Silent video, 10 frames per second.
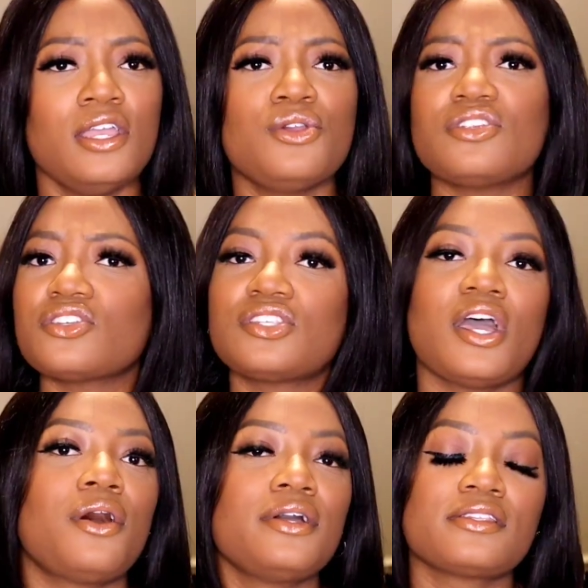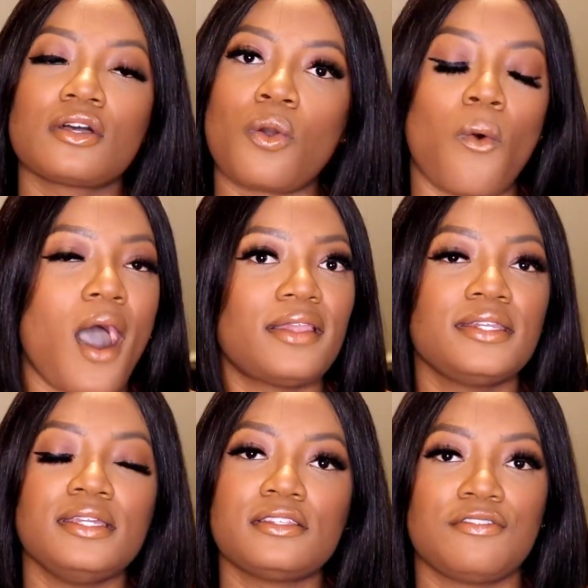You can just tell it's a
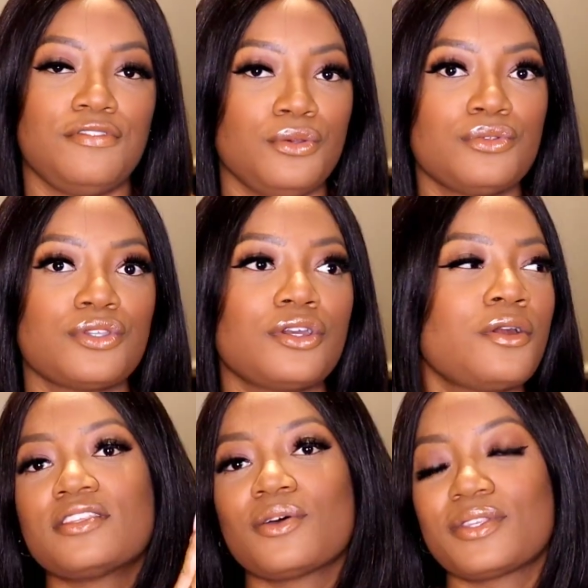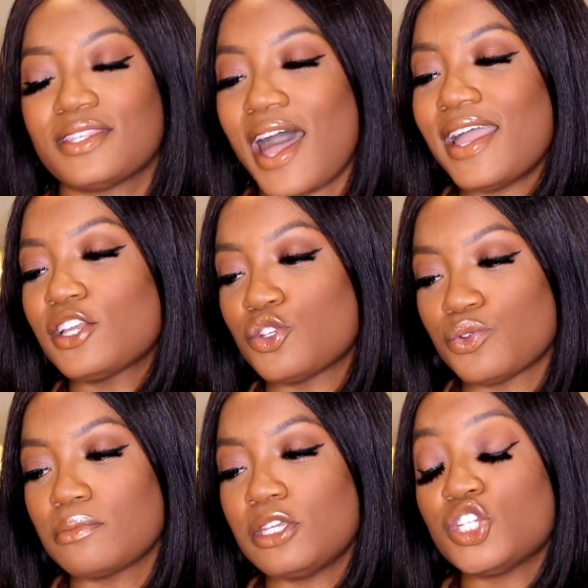quality diffuser, so it's not
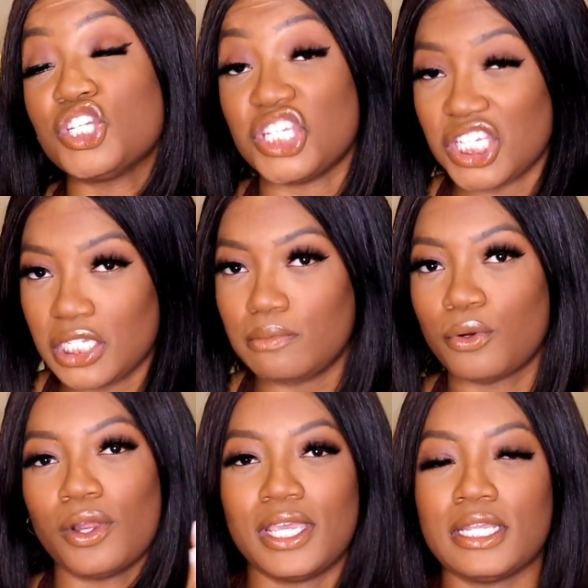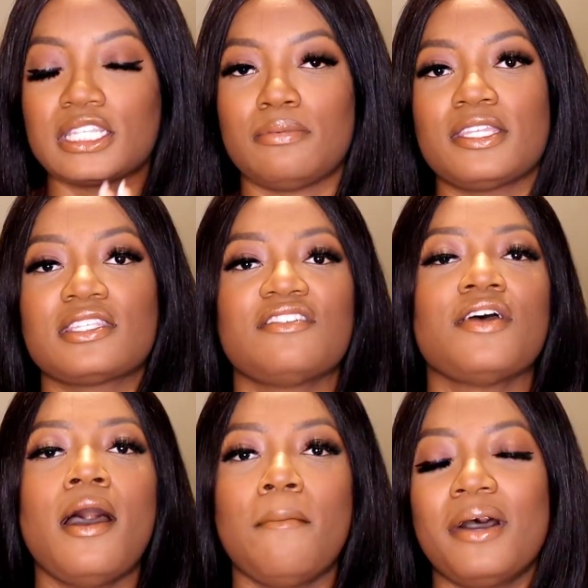extremely cheap or inexpensive,